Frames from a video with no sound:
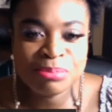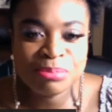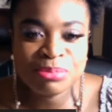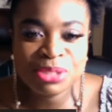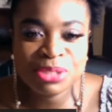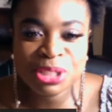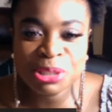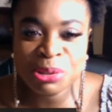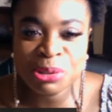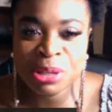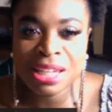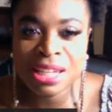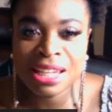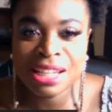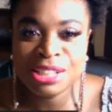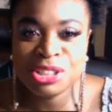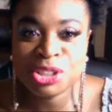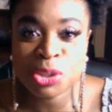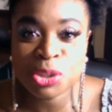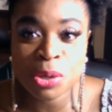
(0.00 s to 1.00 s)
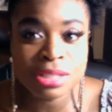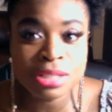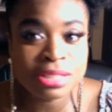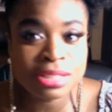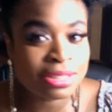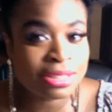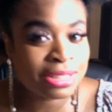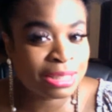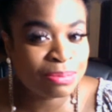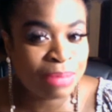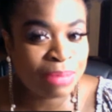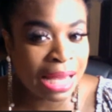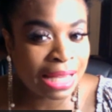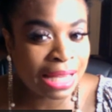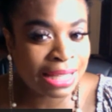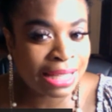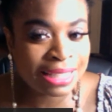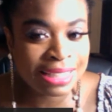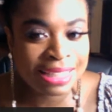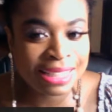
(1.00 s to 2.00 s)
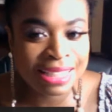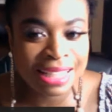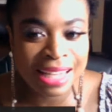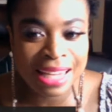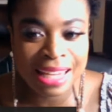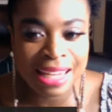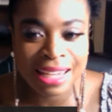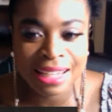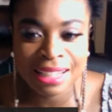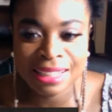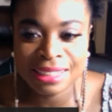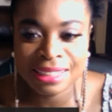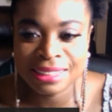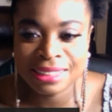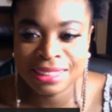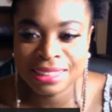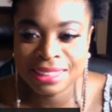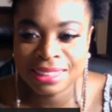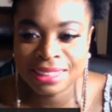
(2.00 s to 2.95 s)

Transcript: So Ian joins us back again.